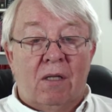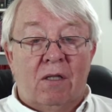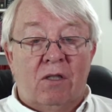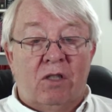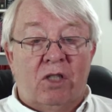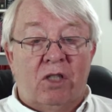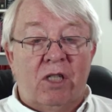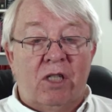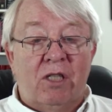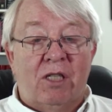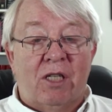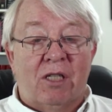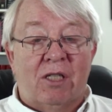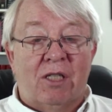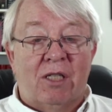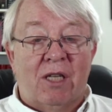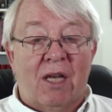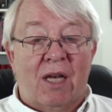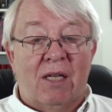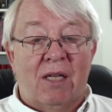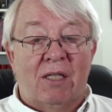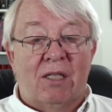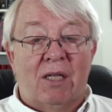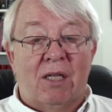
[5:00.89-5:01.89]
Jesus
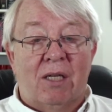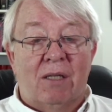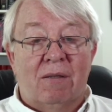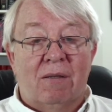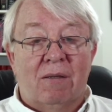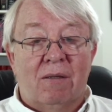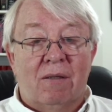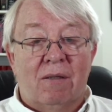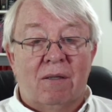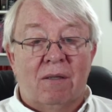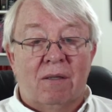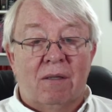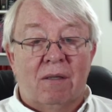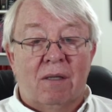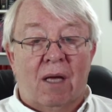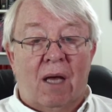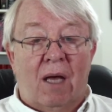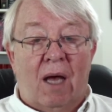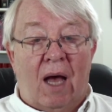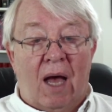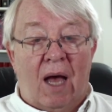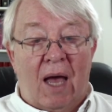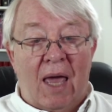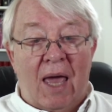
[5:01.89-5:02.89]
says,
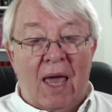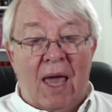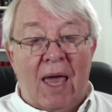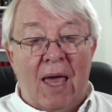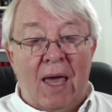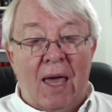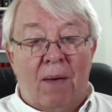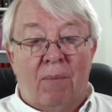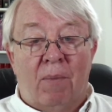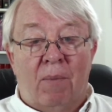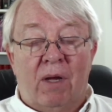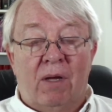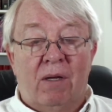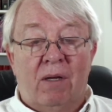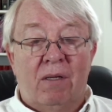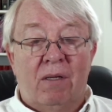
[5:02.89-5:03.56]
I am